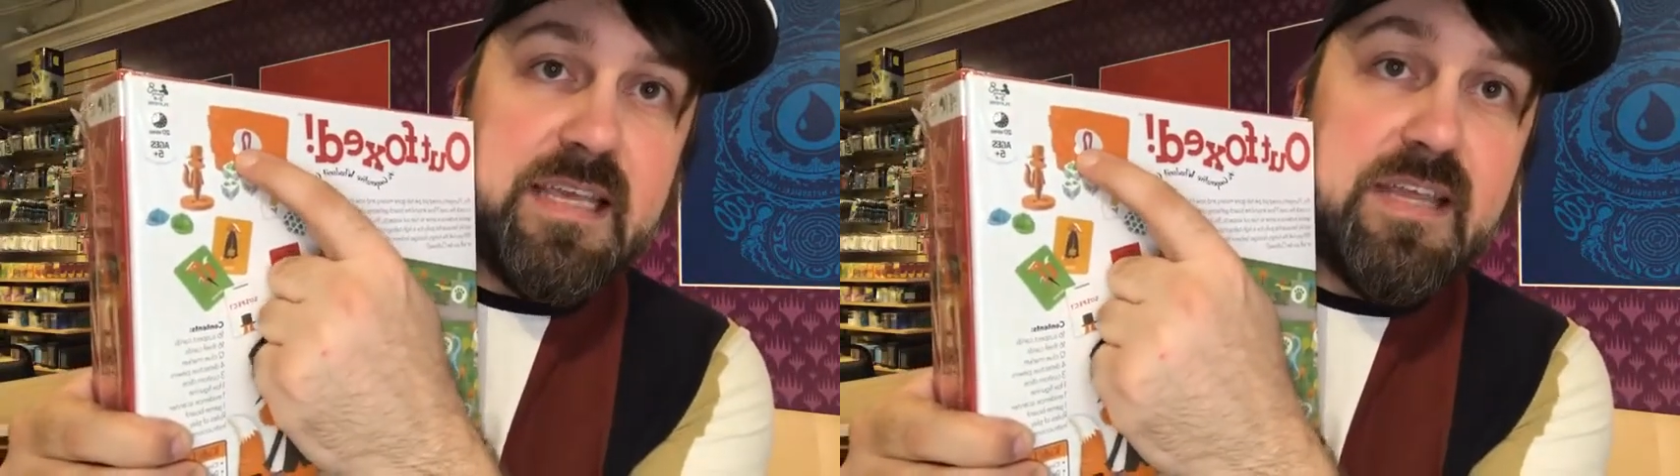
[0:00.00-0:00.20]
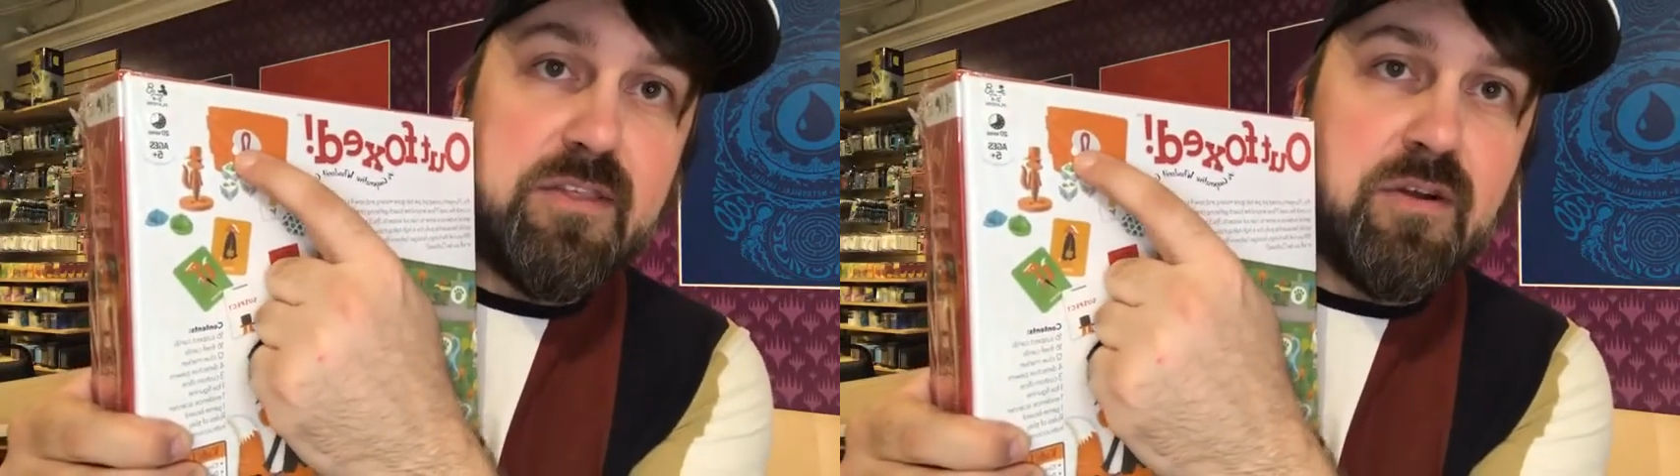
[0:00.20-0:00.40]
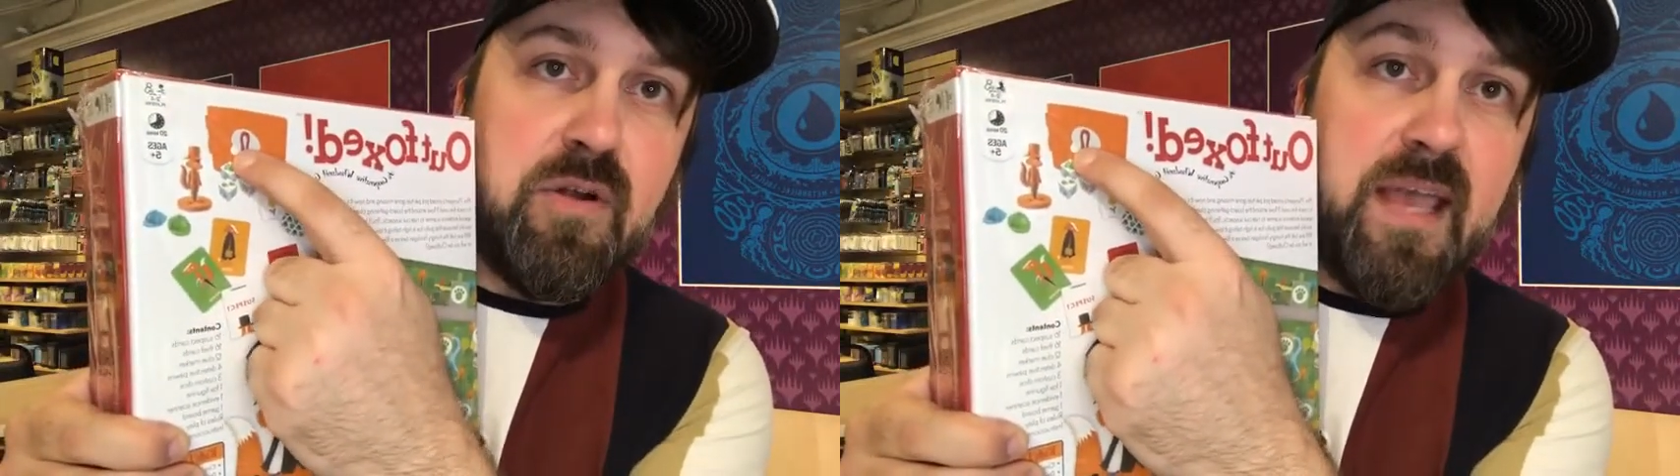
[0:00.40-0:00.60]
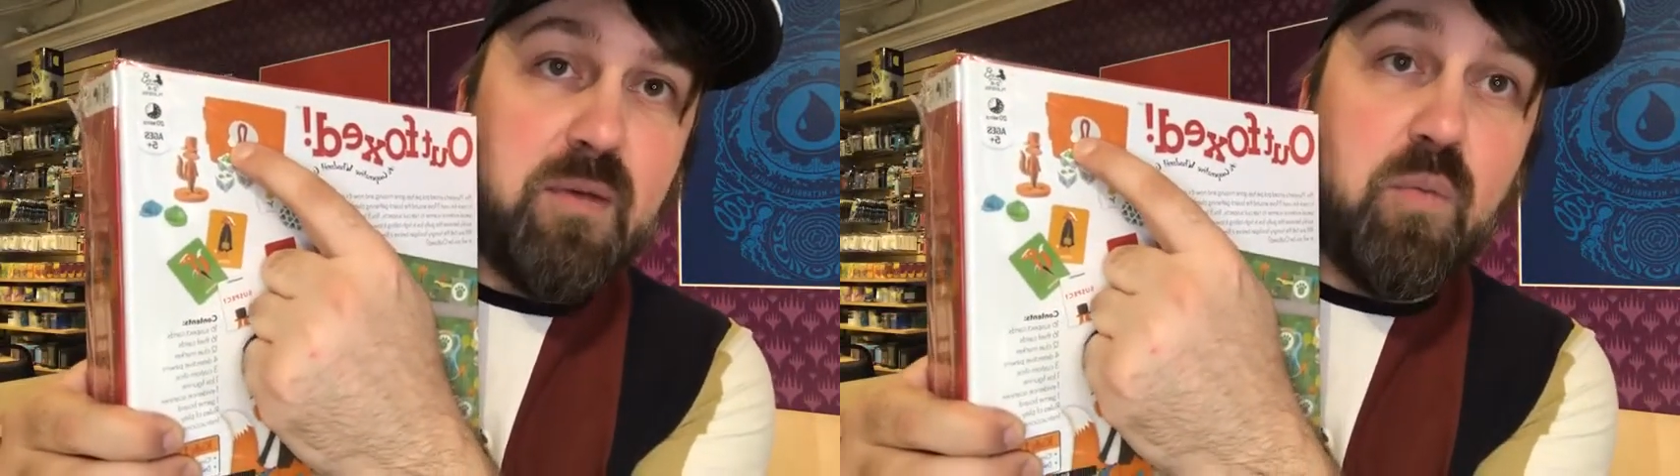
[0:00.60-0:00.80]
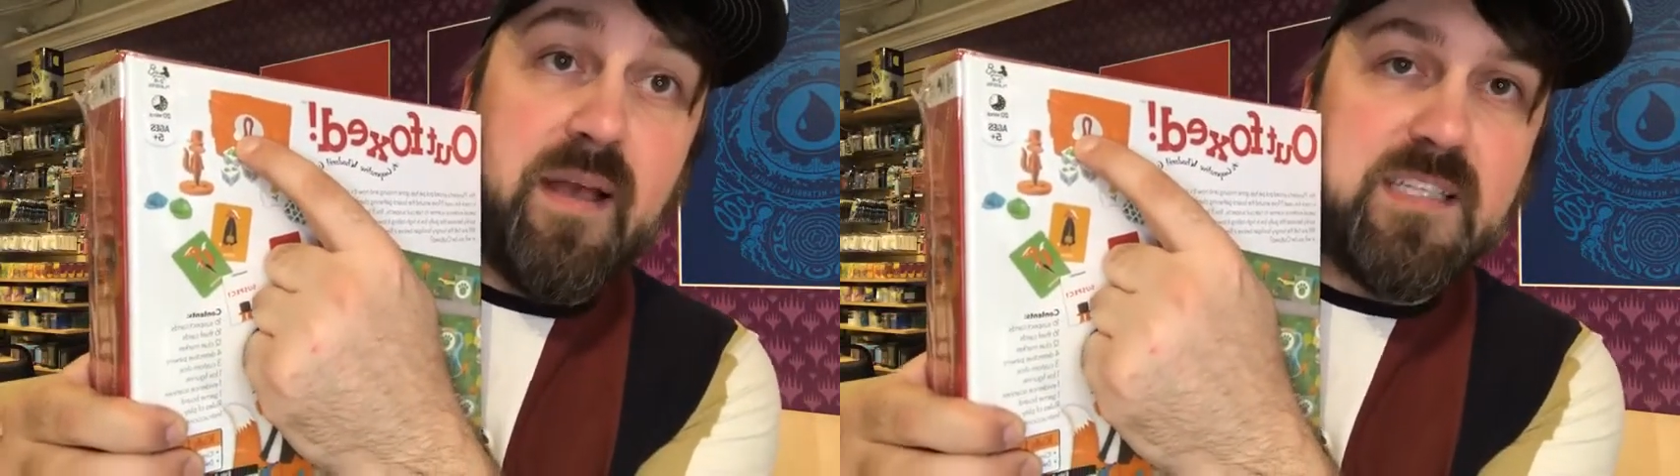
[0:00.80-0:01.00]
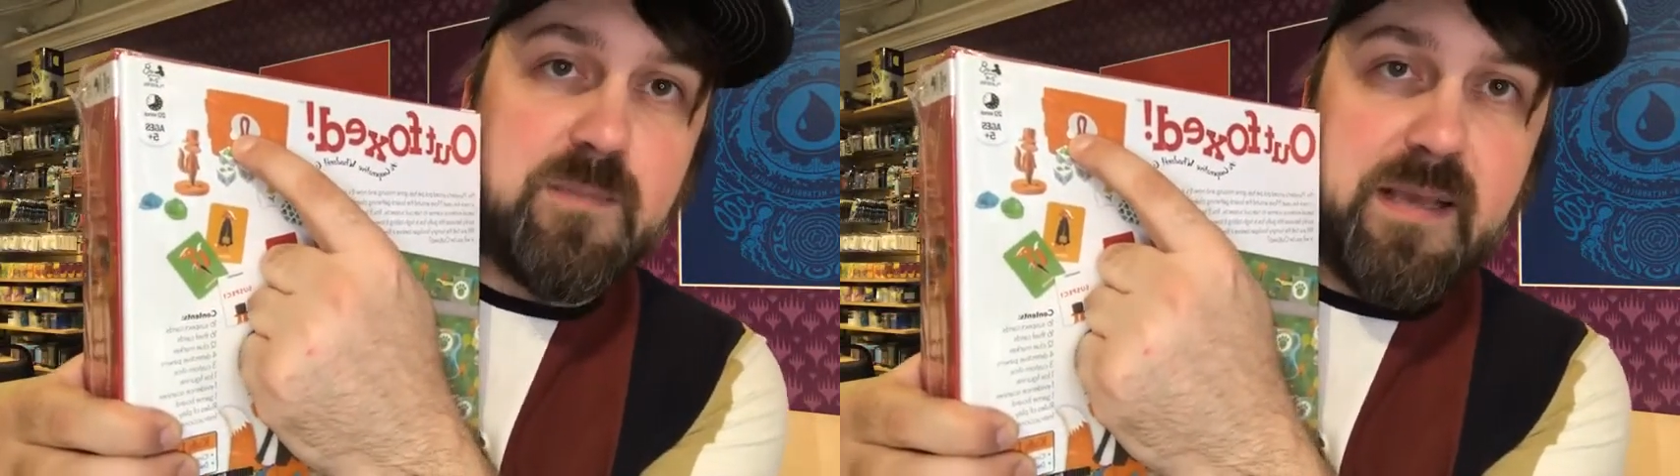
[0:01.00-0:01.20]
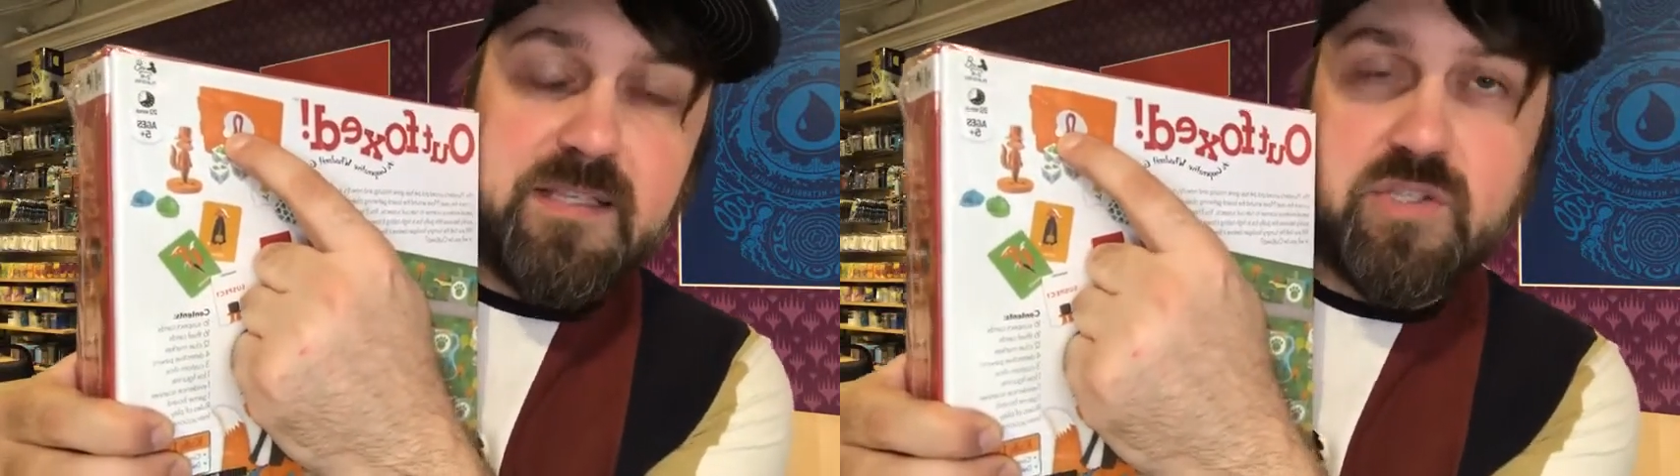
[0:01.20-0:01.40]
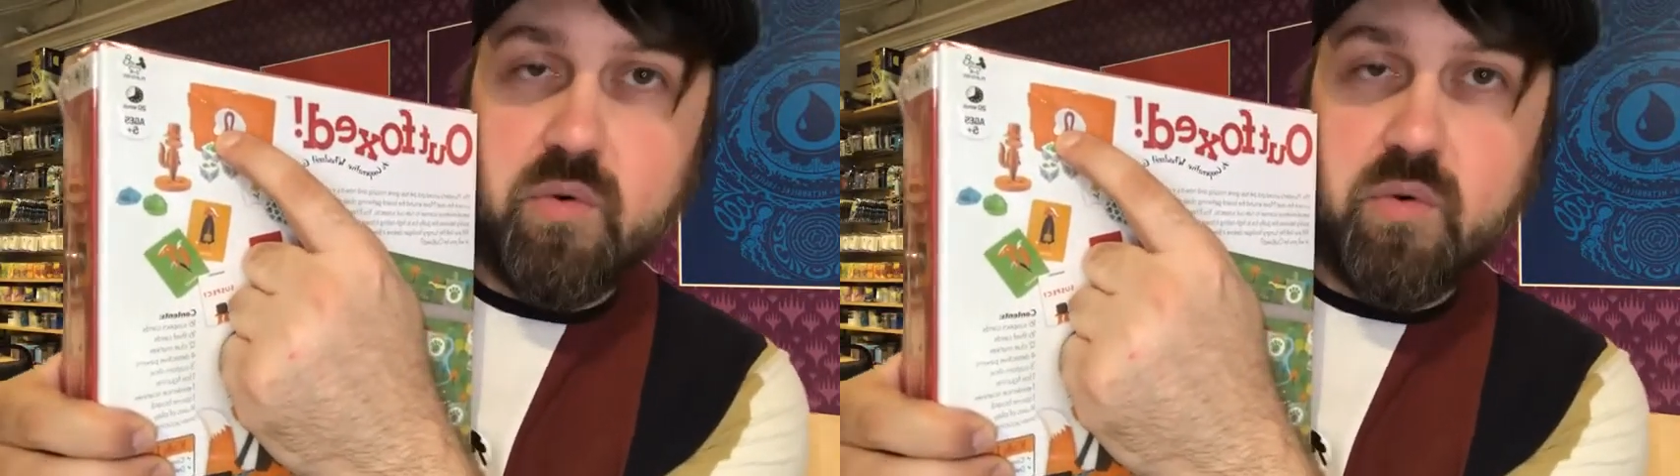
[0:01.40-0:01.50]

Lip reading: either a white space